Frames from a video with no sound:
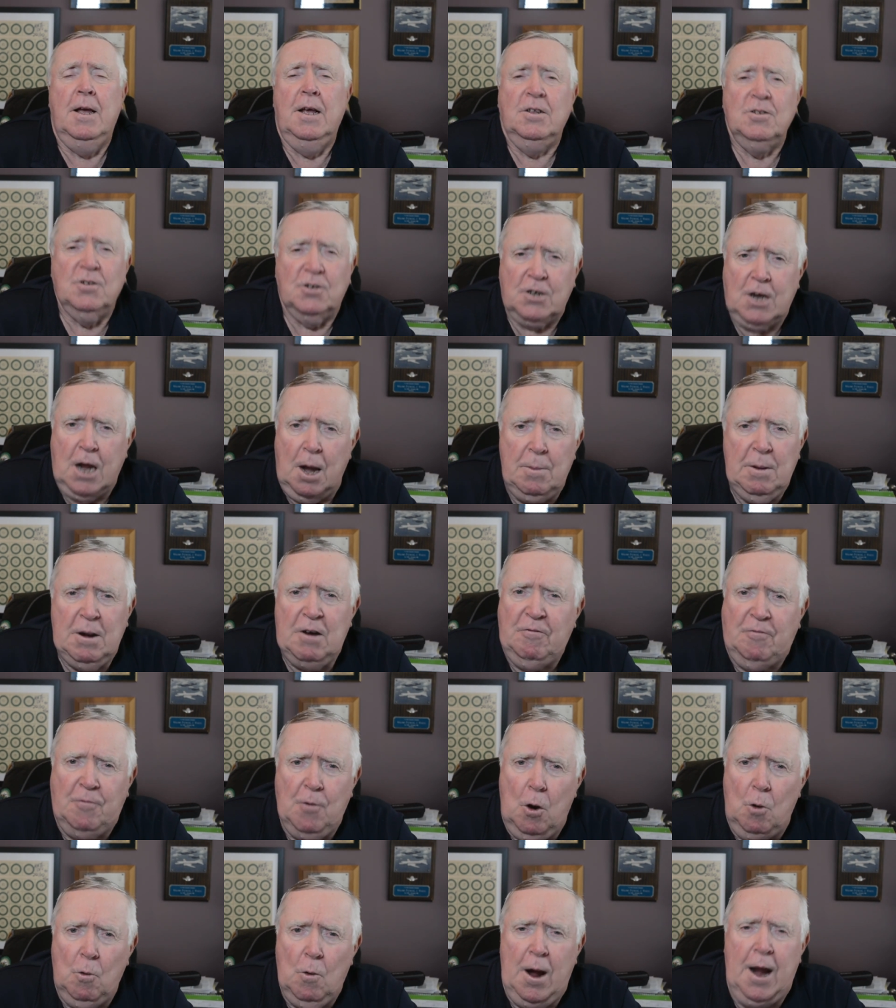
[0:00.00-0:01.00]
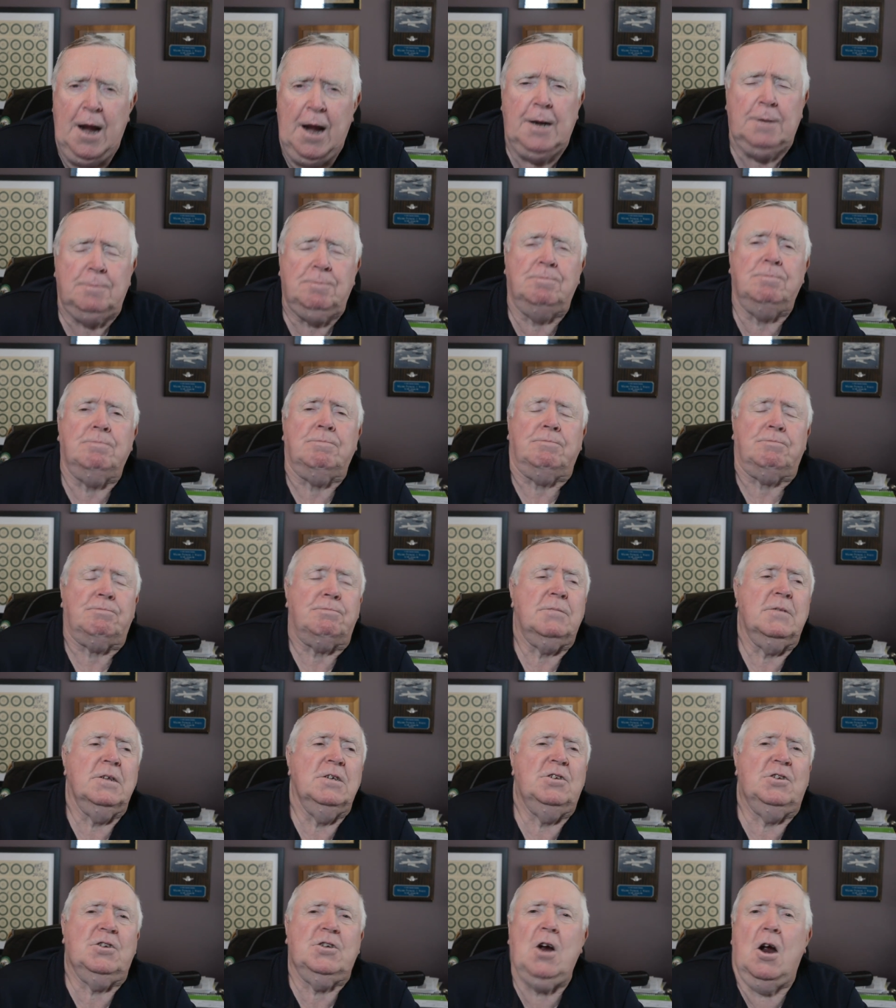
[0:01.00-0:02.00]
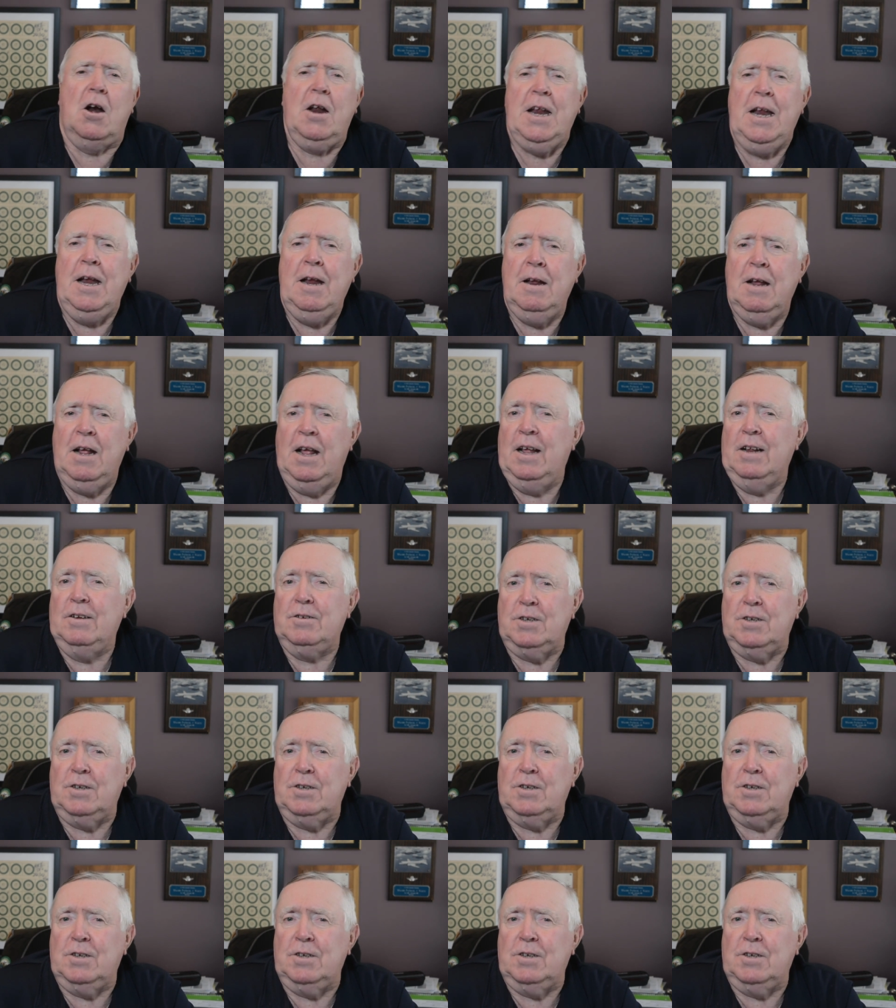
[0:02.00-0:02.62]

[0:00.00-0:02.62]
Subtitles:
It's coming to Fort Wayne starting